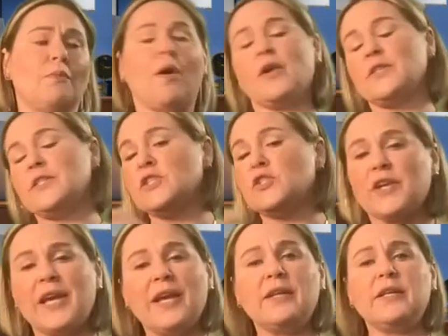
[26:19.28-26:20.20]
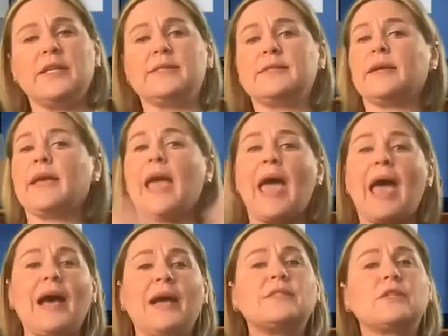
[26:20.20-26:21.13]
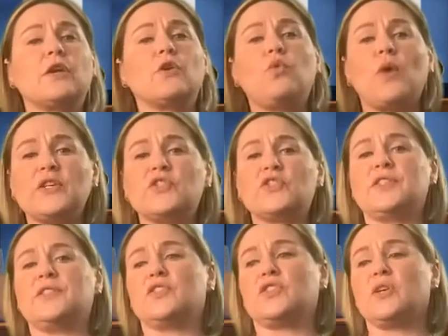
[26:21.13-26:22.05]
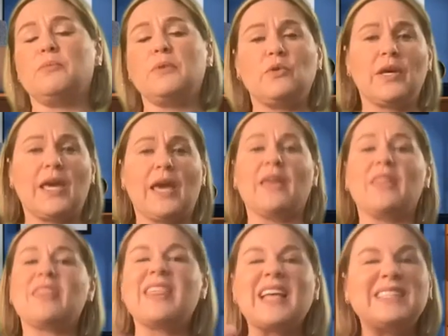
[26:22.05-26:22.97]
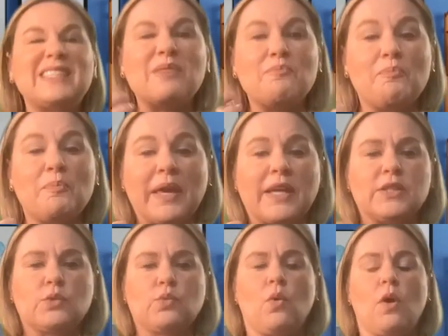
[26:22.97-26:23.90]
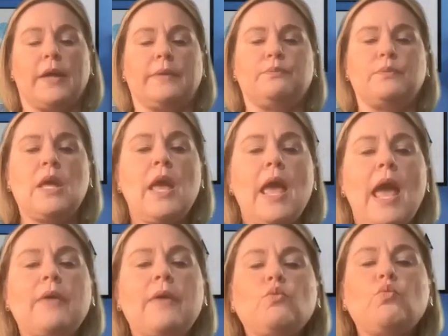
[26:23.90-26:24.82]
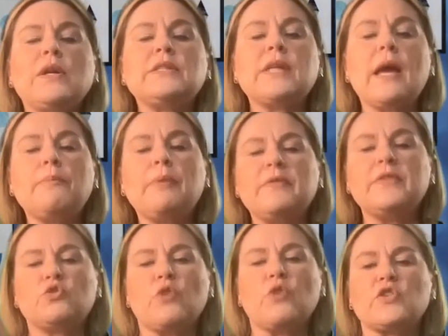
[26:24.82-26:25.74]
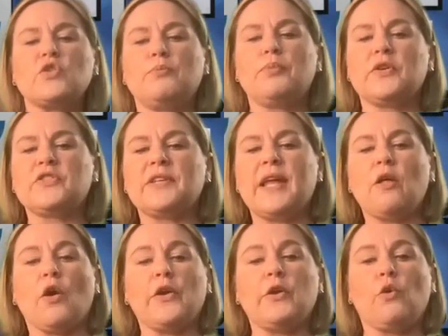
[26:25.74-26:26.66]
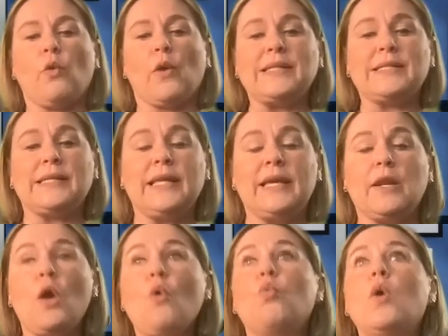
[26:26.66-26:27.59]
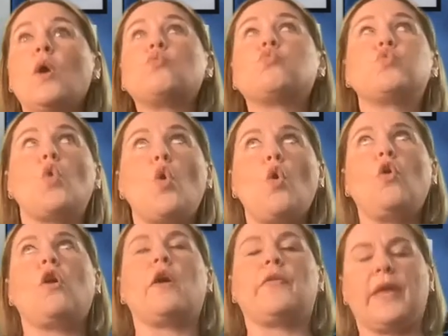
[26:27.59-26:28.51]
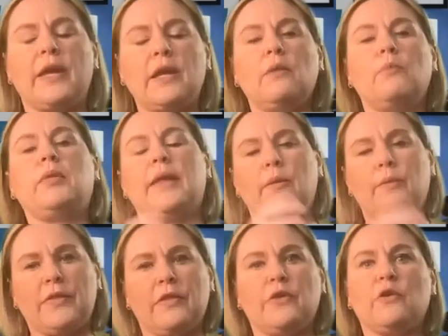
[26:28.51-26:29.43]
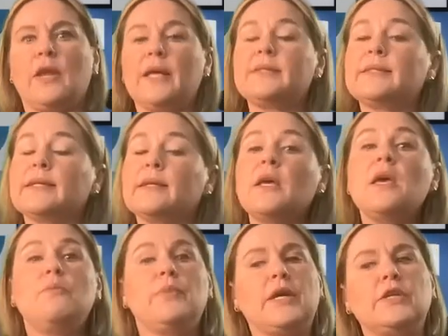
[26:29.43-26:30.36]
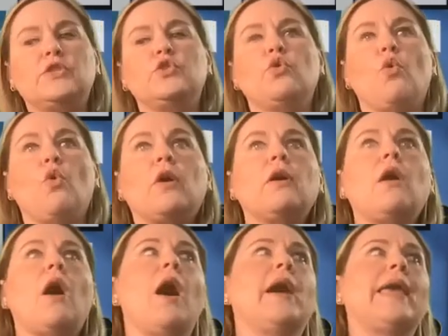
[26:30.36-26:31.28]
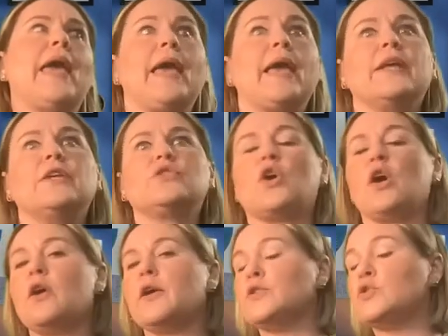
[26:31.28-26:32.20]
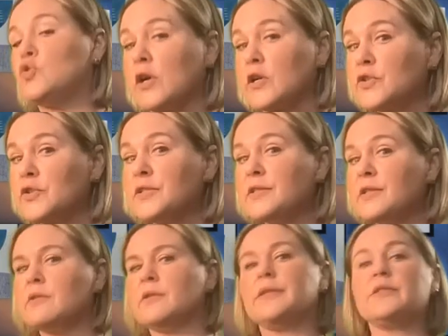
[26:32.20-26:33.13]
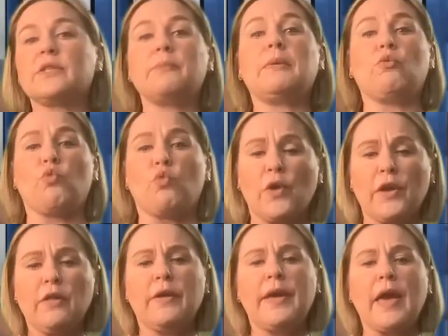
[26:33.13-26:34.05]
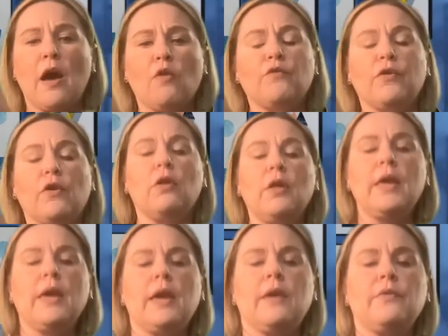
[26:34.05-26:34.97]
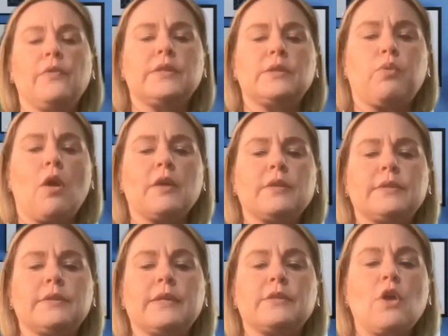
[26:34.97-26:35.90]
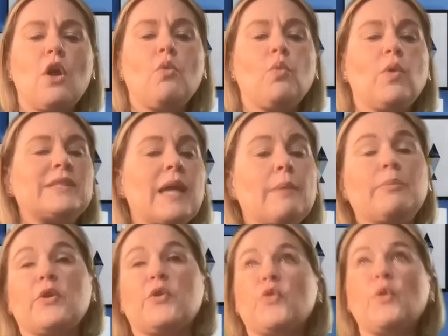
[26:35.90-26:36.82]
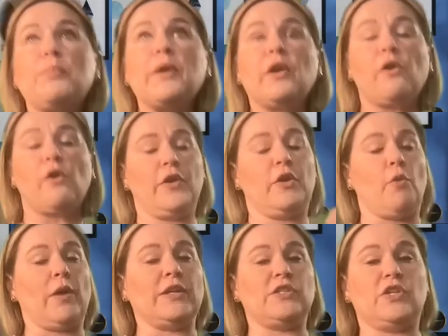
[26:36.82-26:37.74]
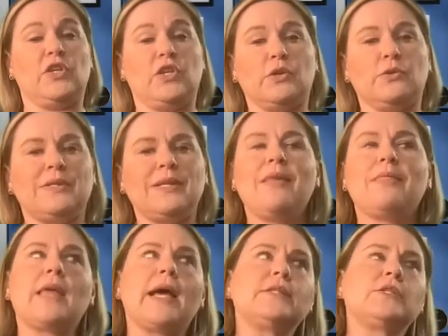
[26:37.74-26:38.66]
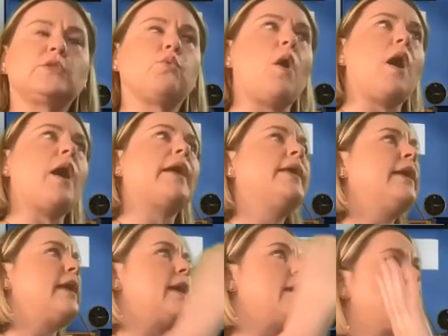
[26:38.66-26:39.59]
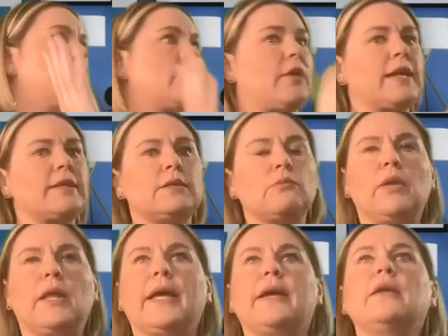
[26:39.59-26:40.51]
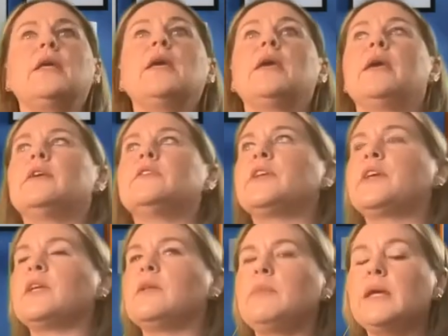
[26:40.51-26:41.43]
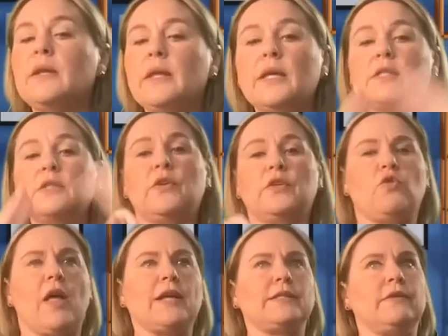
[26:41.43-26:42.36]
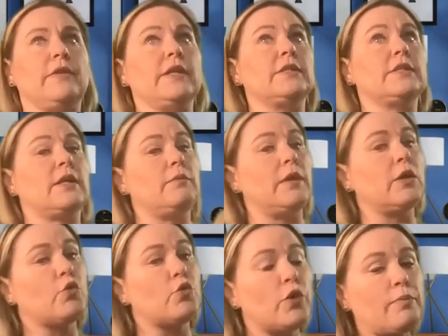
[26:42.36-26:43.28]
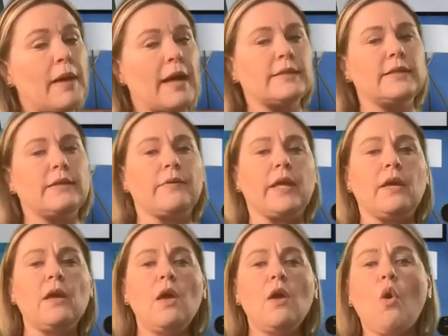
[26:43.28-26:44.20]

our teacher candidates, like, ask questions, communicate. That's the biggest one. And then what type of instructional personnel are you going to need? What role are they going to play within their lesson? Because your IAs, instructional assistants, can be really helpful in this process. What type of grouping are you going to use? That's why in your lesson plan, is it going to be an individual activity? Is it going to be a group activity?